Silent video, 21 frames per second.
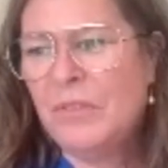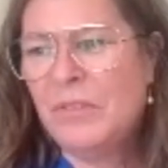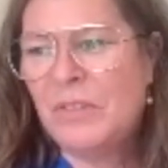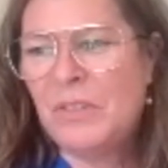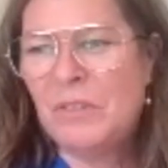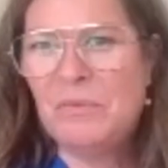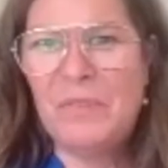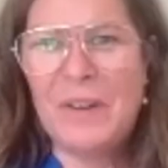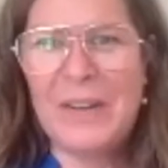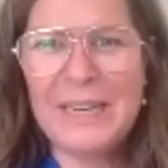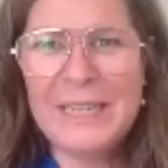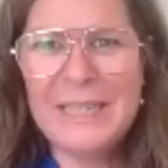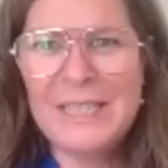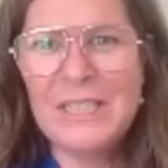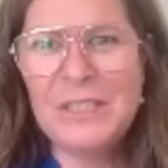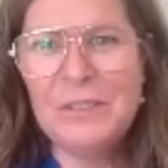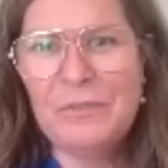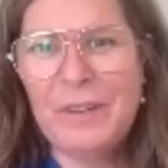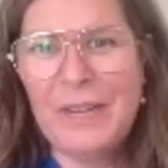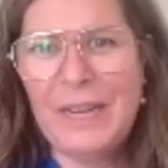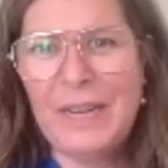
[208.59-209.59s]

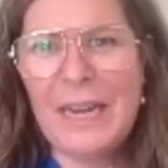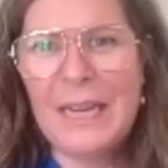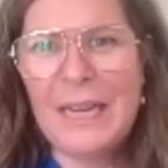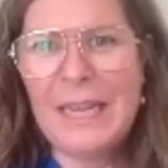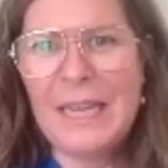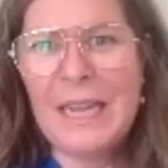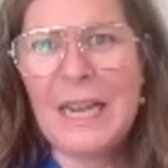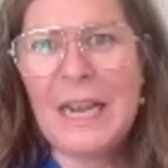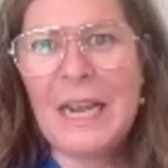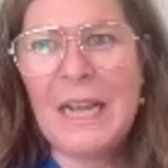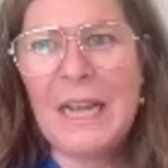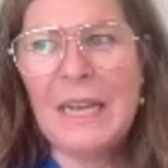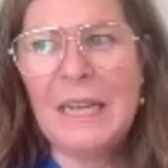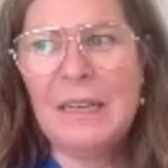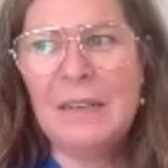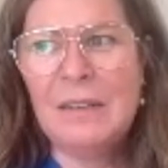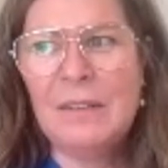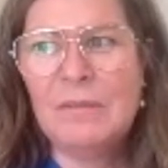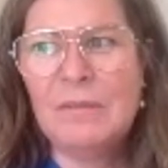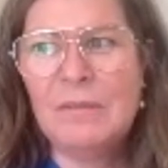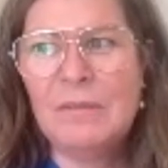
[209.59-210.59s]
divisive in
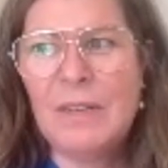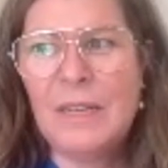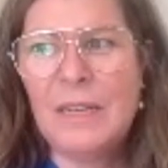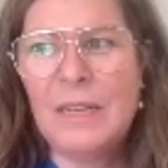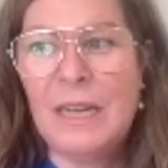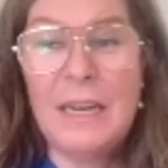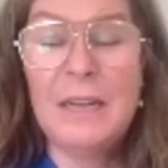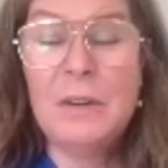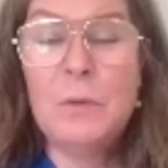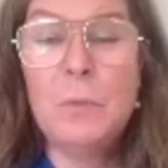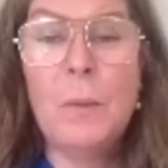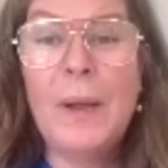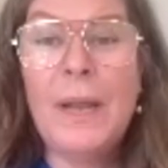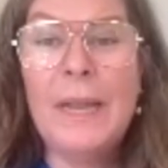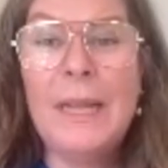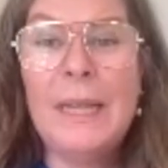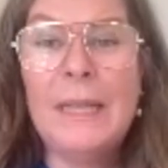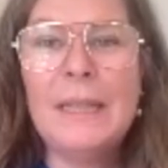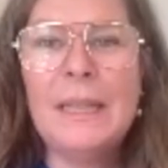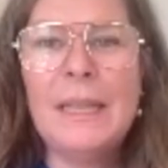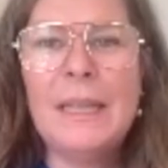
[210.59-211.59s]
any
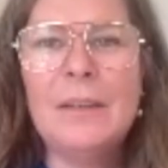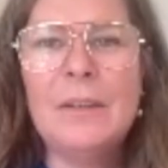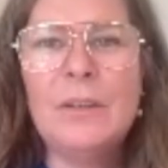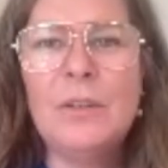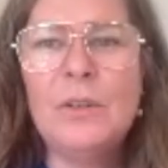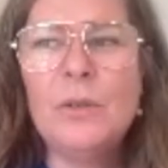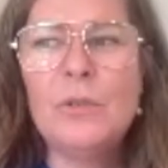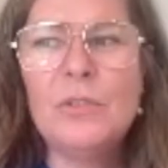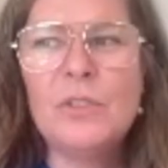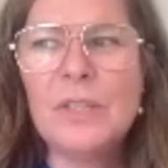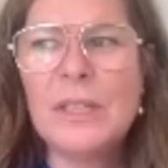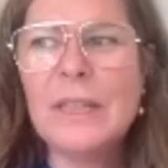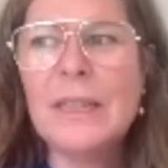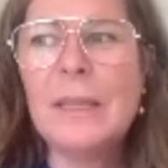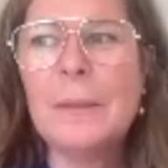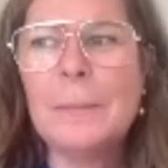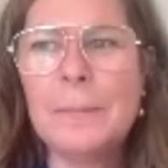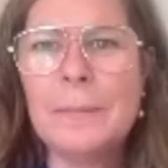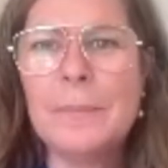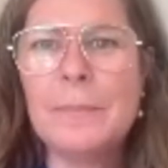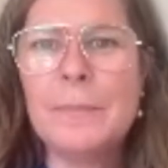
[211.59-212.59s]
way, then you send
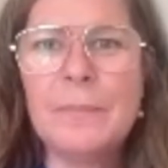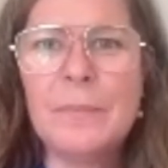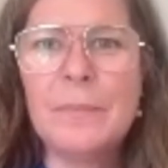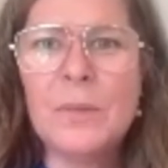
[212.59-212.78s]
them,